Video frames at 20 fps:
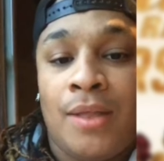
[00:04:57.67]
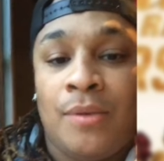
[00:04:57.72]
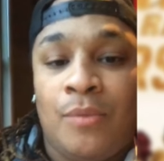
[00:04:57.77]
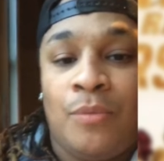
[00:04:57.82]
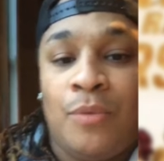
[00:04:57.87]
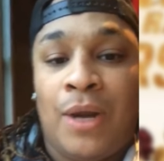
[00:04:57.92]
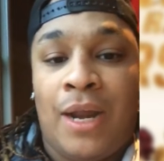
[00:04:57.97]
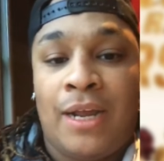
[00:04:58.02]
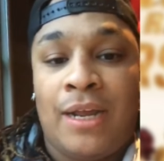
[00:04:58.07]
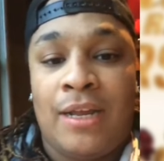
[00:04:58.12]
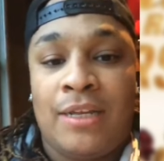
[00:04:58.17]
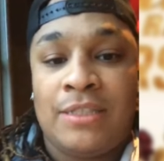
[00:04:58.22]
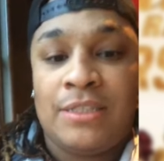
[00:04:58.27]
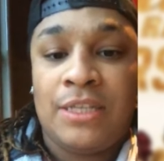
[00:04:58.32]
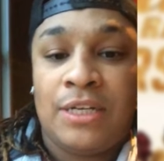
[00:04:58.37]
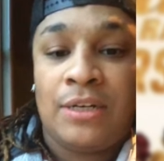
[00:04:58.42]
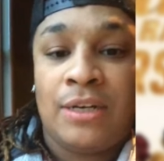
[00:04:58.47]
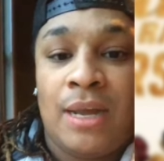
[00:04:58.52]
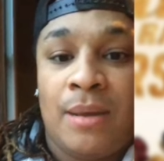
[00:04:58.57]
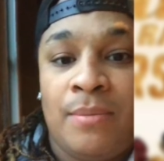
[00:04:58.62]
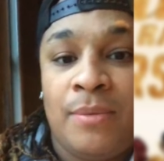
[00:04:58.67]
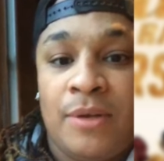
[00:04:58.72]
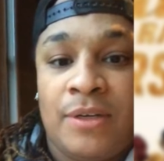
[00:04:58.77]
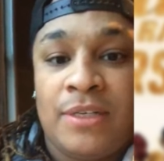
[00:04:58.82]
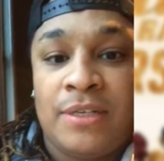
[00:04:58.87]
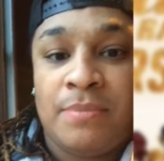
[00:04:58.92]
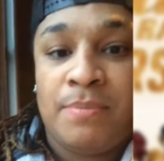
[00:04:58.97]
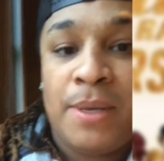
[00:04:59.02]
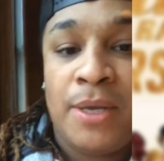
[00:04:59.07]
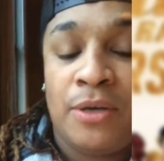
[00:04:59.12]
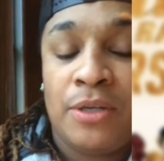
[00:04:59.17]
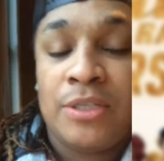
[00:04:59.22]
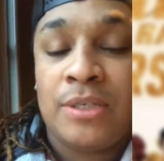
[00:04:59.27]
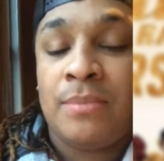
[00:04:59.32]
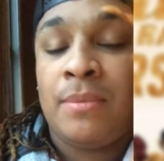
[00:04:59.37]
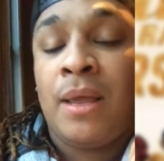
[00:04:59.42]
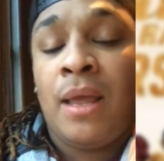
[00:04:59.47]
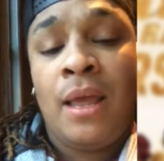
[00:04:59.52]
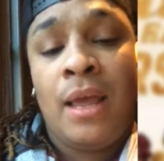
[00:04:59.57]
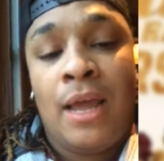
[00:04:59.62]
what I consider coming to Belgium.
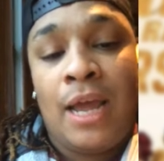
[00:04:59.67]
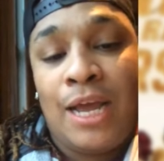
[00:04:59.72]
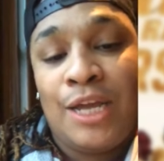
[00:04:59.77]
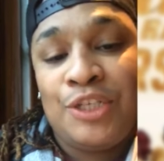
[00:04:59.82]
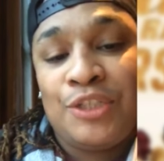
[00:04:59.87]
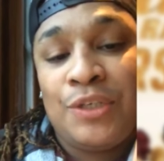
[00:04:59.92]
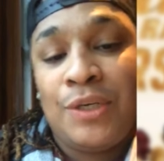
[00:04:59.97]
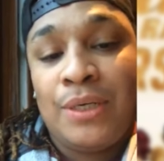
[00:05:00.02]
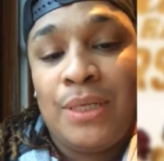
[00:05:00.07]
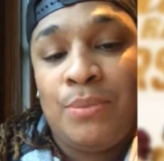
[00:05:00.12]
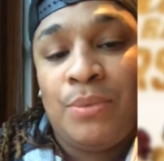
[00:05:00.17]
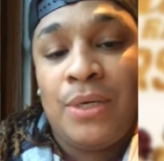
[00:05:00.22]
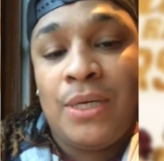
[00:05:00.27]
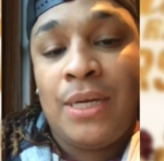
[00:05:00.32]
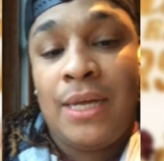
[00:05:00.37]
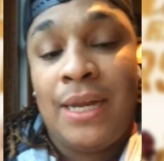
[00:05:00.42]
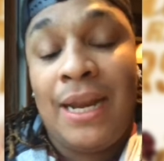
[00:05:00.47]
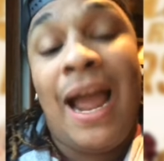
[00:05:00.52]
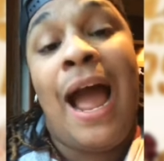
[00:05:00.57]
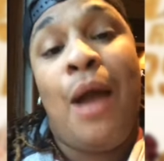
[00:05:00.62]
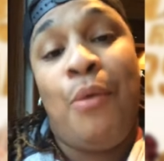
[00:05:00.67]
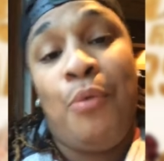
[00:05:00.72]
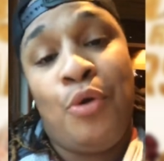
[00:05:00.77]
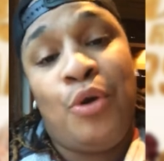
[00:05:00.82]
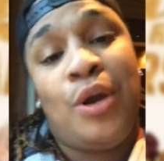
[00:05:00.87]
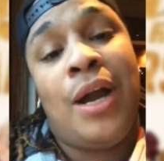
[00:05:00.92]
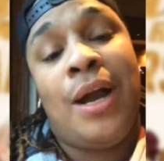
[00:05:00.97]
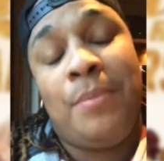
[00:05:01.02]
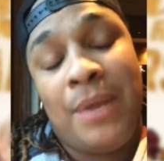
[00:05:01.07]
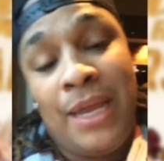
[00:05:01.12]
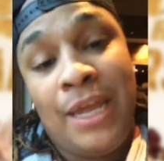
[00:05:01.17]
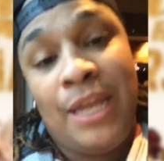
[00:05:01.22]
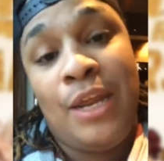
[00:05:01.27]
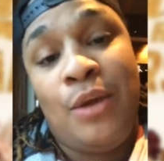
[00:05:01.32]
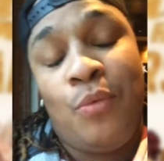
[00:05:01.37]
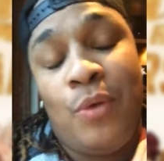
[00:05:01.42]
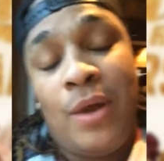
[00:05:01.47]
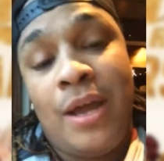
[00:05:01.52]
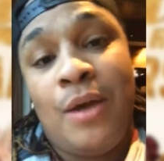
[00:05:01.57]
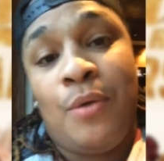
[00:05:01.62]
I surely would, honey. I will come
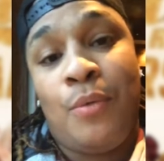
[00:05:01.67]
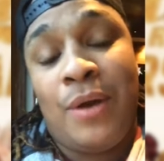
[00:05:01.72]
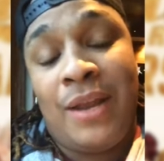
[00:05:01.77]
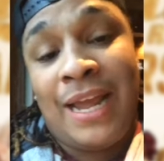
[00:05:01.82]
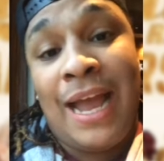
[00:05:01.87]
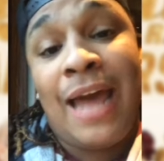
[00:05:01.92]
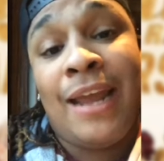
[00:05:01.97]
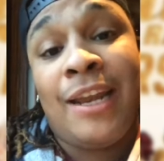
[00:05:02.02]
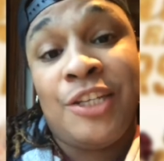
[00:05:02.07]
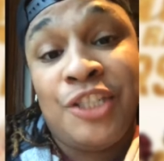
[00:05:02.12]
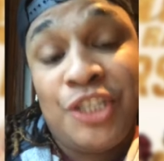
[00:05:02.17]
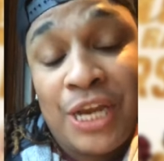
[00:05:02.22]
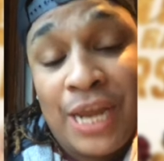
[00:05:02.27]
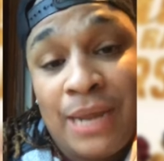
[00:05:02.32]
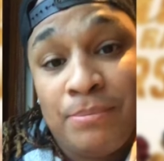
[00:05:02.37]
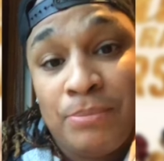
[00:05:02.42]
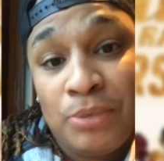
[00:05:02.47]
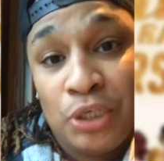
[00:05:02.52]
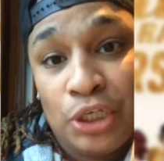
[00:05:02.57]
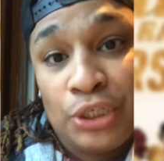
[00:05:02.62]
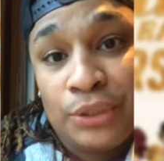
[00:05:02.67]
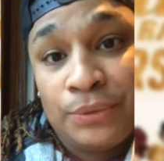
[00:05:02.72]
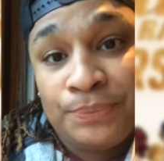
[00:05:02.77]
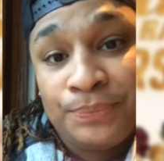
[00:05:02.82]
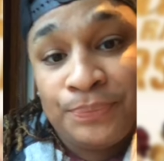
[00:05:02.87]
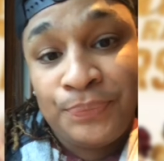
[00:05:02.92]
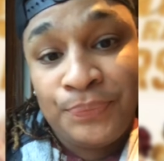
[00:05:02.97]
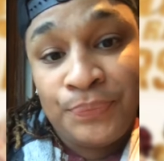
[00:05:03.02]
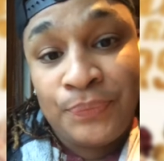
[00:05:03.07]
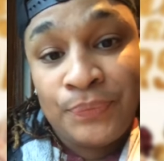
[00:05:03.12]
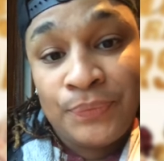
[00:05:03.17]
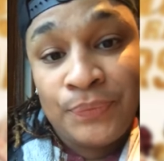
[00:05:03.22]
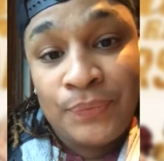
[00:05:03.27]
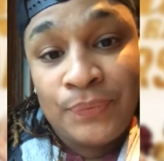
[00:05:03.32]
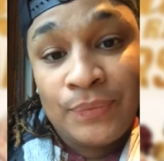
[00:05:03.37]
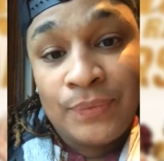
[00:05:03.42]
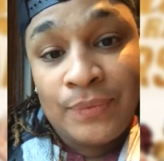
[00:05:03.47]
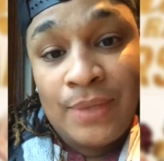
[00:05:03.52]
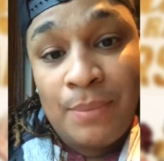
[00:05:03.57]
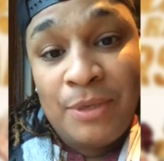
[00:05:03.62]
anywhere where they got a checkbook.
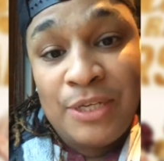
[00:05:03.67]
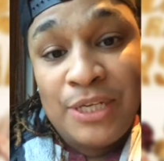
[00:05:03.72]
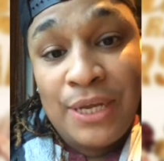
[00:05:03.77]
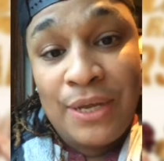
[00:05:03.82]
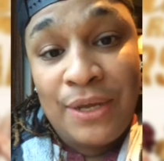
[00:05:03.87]
Let me tell